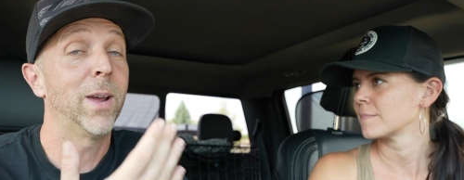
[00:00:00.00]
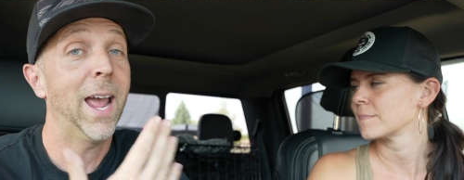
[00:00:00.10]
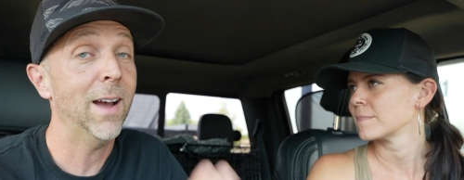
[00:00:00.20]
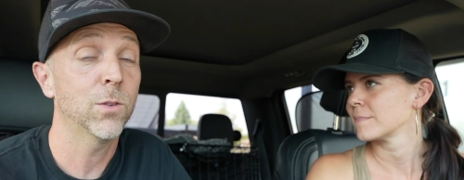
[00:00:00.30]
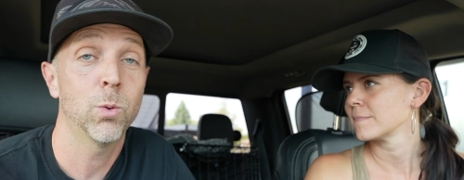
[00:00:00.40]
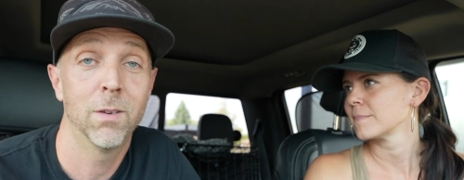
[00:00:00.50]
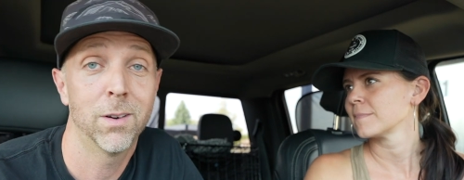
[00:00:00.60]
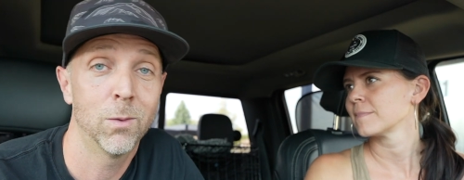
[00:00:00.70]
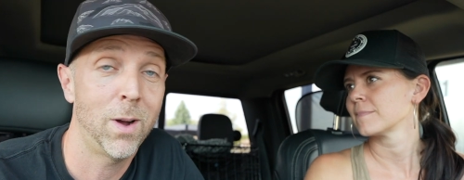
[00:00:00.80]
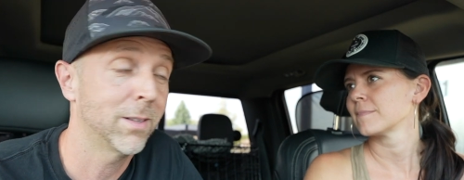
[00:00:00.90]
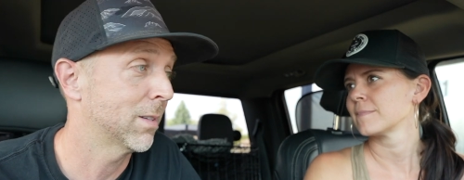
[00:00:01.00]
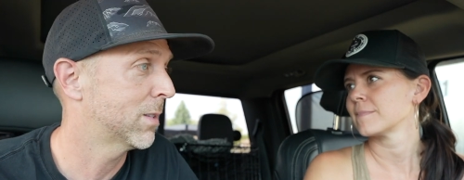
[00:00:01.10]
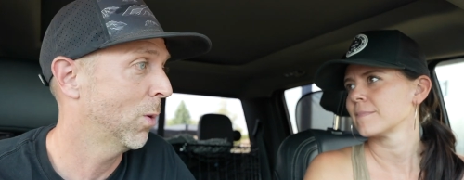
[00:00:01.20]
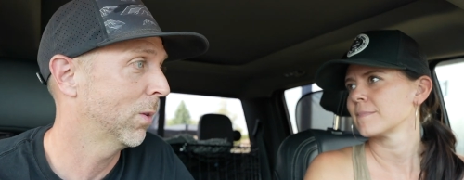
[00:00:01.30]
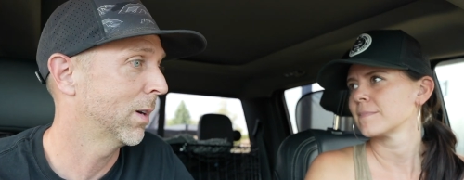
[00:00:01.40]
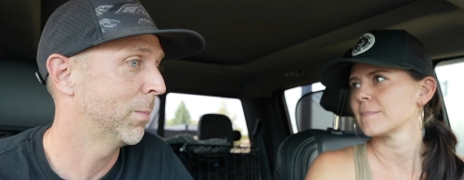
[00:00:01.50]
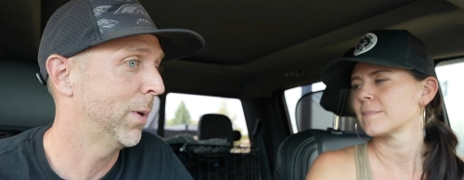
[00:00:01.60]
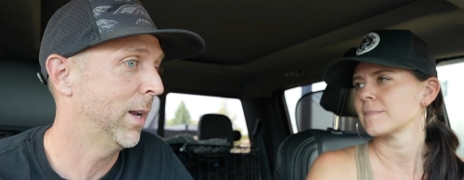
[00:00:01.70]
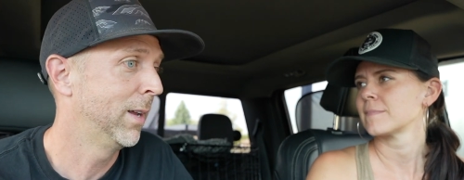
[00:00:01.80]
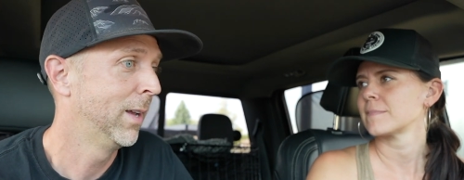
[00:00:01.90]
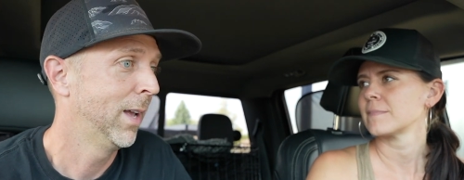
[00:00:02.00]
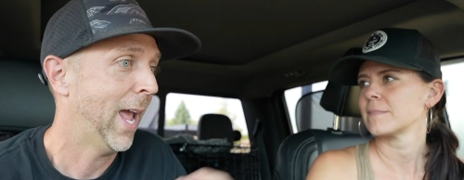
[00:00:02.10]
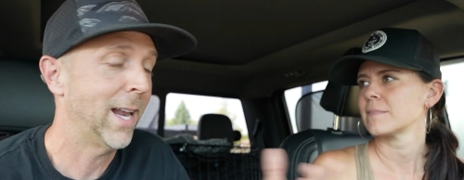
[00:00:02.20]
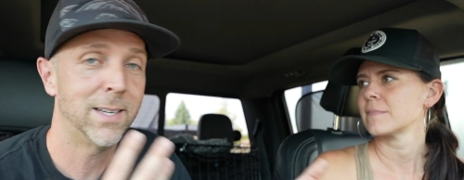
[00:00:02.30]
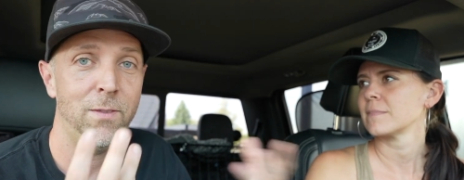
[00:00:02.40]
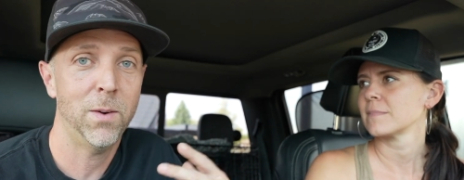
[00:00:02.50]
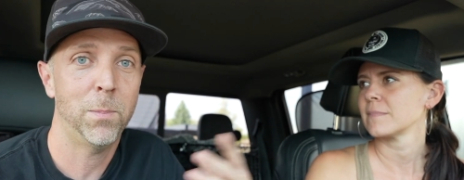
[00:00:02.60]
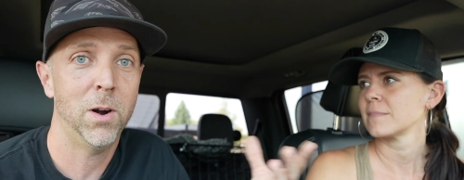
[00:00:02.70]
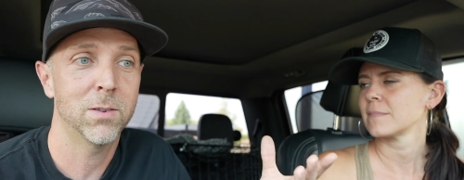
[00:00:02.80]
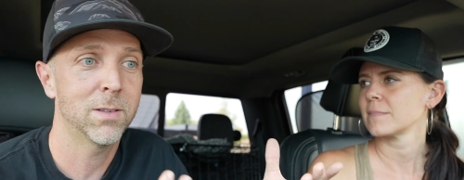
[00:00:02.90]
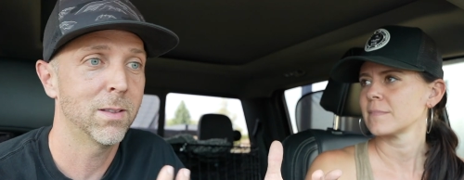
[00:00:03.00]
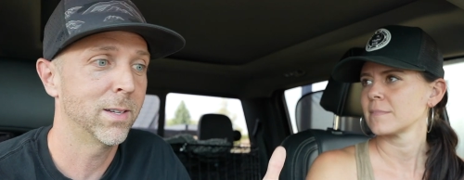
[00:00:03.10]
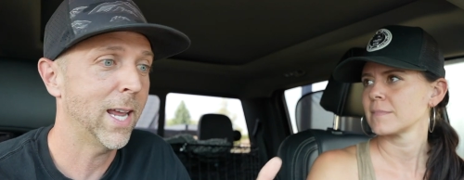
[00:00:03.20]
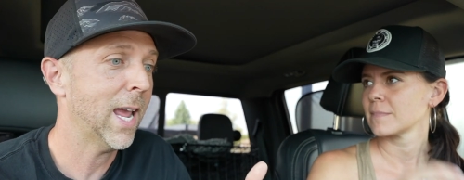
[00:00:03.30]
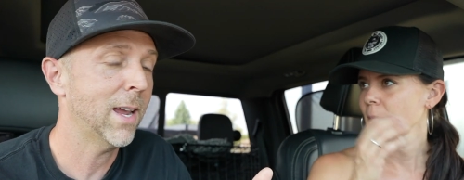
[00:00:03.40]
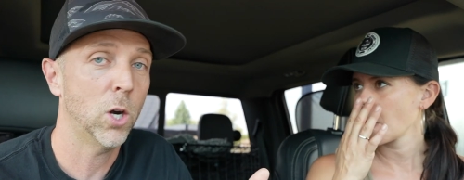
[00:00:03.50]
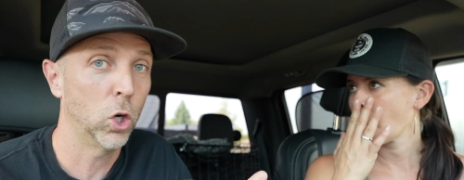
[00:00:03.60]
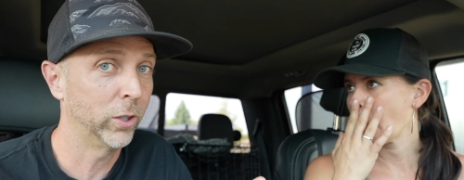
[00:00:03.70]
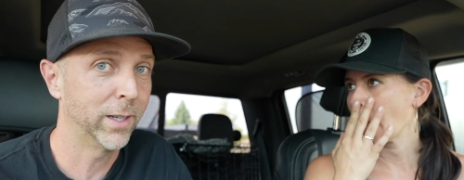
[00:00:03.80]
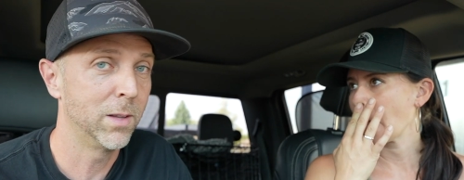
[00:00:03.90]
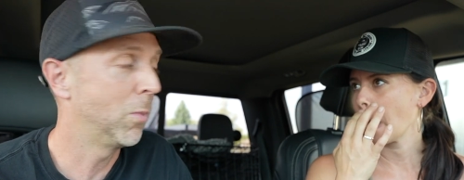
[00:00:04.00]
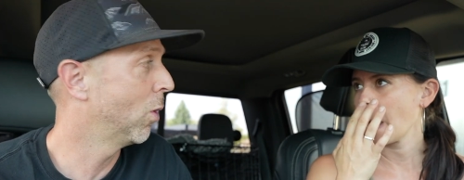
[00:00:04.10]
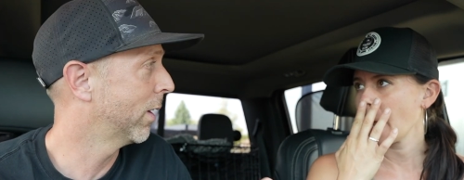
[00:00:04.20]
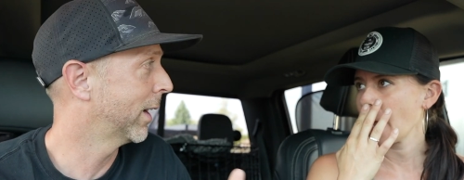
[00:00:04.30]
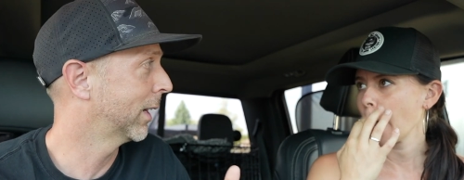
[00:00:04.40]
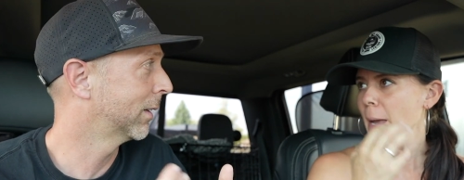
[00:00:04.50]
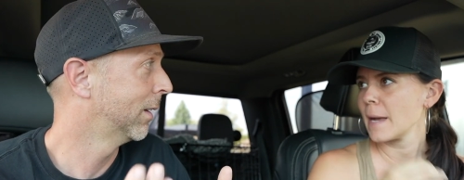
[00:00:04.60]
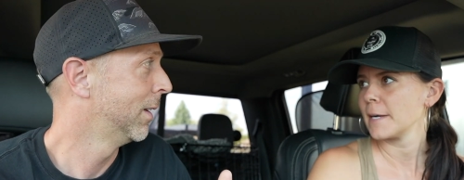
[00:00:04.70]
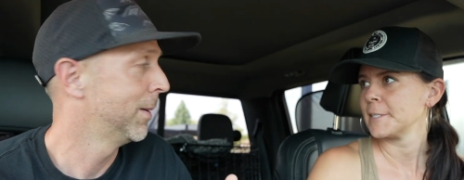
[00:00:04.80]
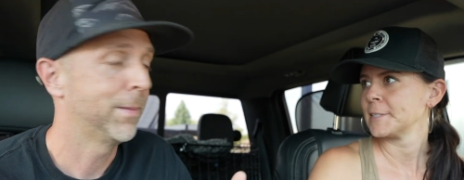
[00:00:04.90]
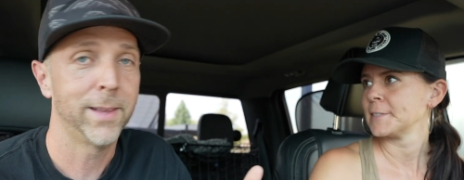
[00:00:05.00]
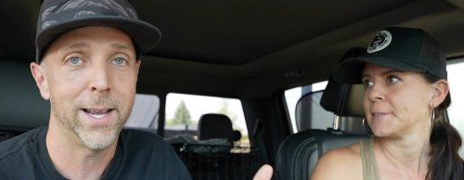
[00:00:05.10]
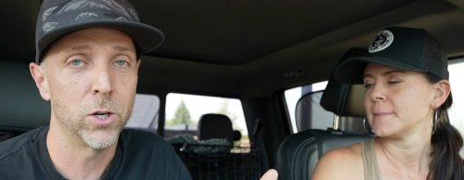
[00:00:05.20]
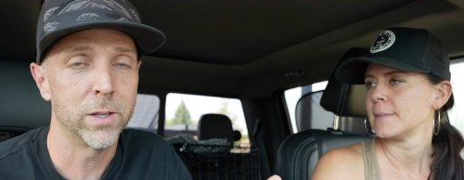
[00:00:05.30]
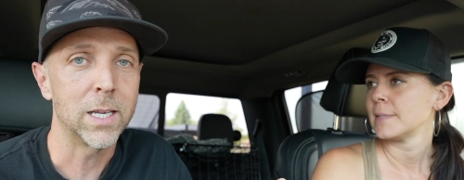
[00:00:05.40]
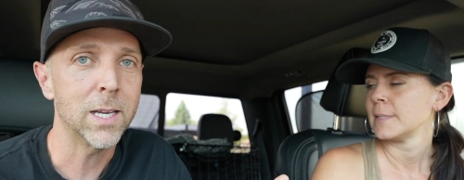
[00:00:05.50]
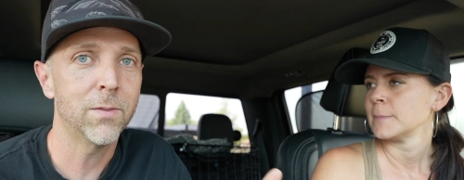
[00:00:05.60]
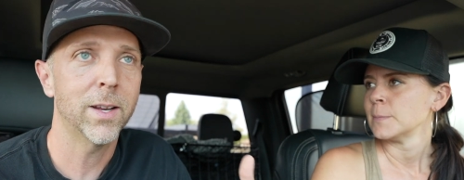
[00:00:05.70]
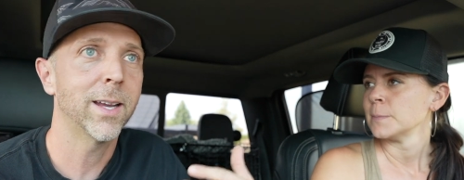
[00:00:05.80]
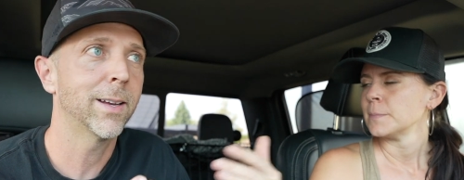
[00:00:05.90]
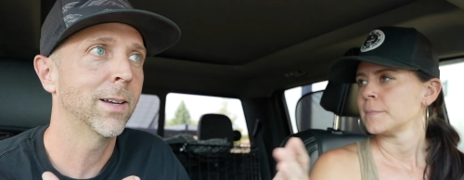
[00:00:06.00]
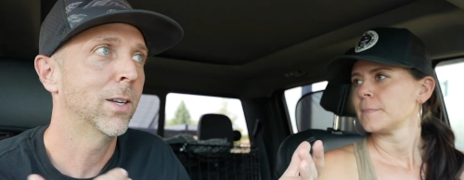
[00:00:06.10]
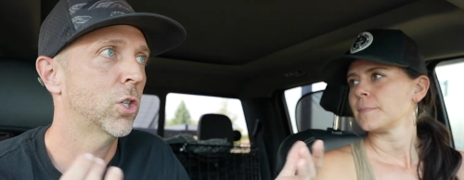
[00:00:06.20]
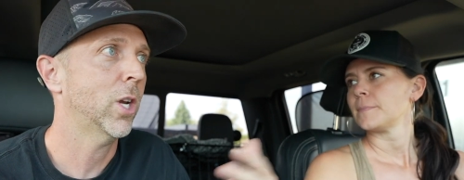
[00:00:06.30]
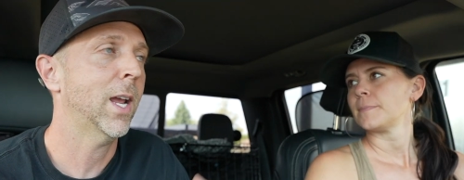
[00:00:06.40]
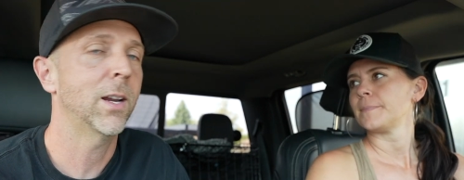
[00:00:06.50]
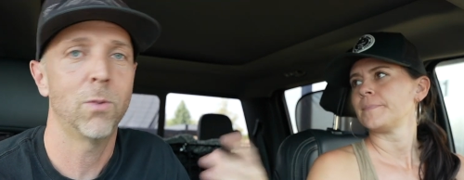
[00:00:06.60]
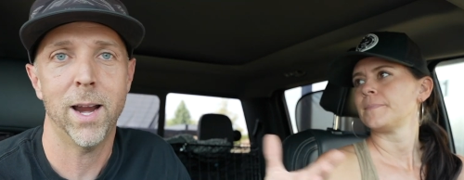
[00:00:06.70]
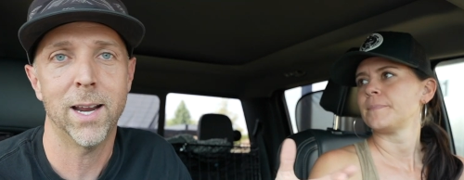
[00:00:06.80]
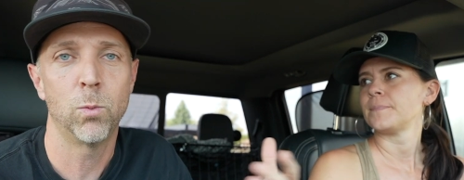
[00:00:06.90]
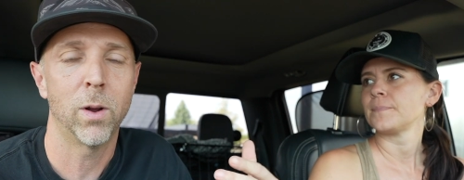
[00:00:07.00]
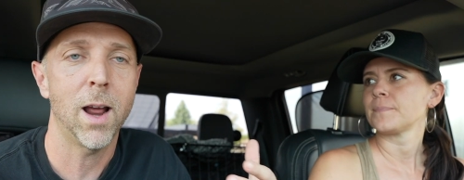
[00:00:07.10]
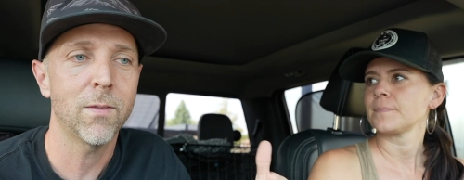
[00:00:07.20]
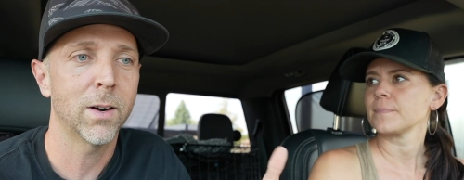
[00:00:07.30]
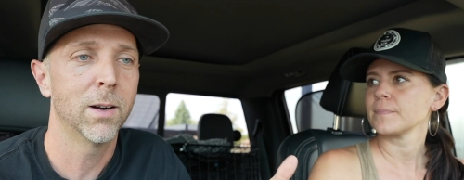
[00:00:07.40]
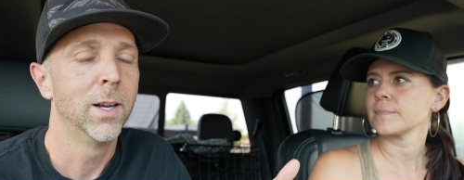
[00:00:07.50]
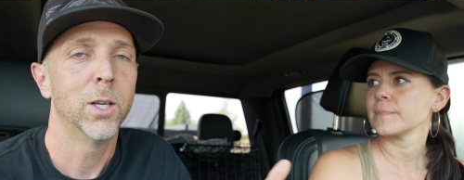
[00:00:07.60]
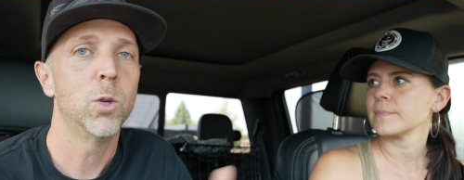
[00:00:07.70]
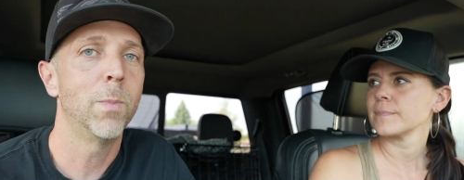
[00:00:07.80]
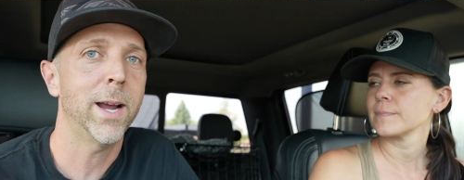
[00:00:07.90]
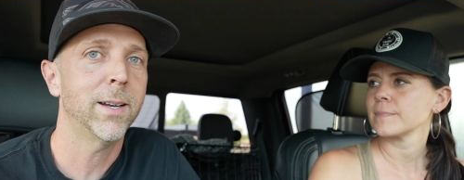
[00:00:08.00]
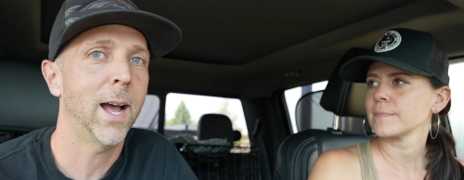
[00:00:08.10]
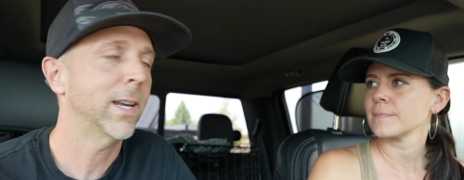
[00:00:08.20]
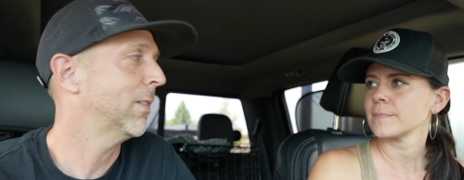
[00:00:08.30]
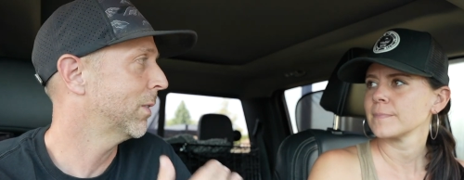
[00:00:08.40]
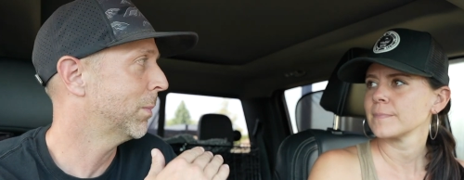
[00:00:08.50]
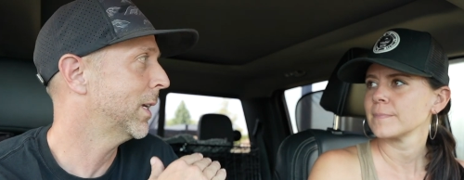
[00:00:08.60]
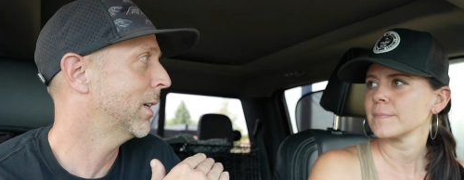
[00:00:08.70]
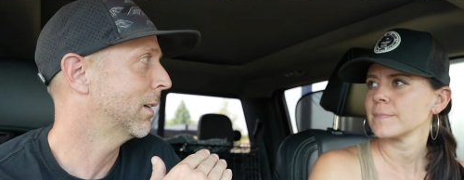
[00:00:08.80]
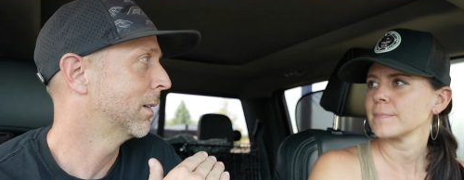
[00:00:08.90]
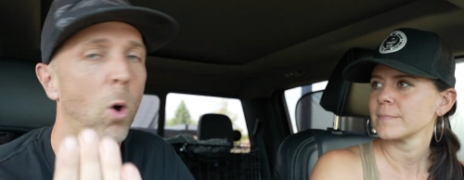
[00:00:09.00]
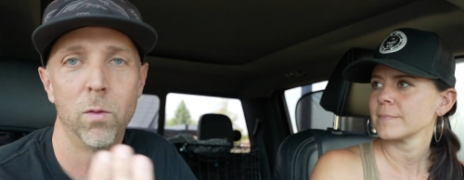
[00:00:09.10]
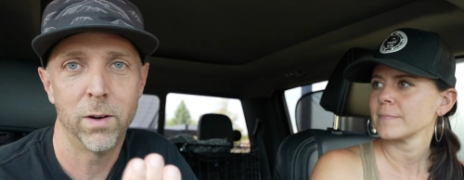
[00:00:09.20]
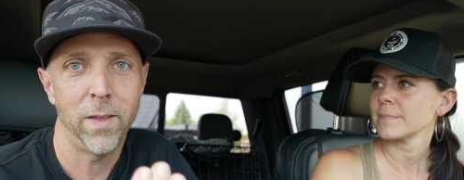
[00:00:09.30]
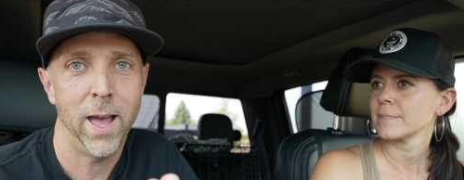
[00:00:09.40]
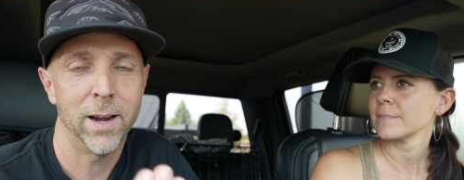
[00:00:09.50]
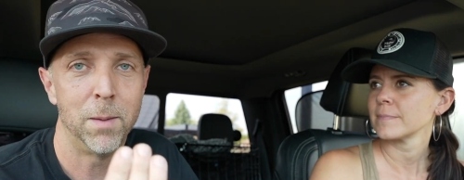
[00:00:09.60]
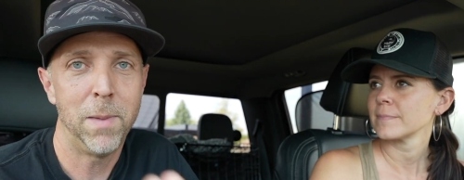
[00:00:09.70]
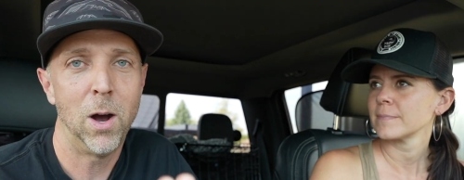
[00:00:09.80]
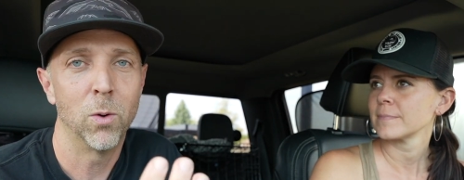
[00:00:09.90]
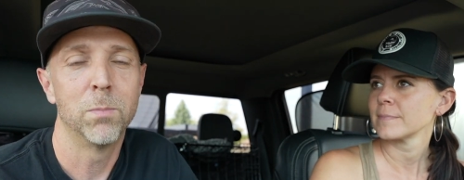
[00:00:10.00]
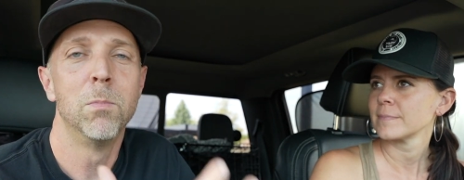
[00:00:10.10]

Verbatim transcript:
Speaker 1: we have 1200 watts of solar, but at different parts of the day, early in the morning, later in the evening, shade, rain, whatever, you might not even be over that amount.